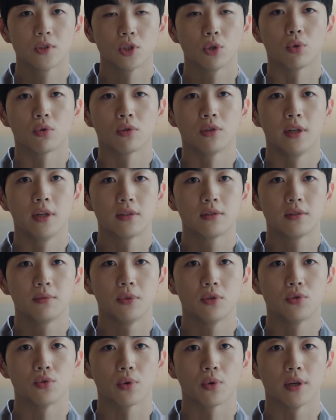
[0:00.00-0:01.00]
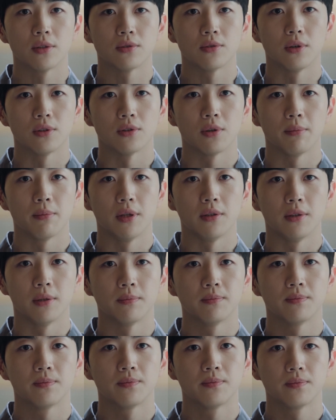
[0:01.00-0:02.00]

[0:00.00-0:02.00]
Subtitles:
concerned about her relationships than her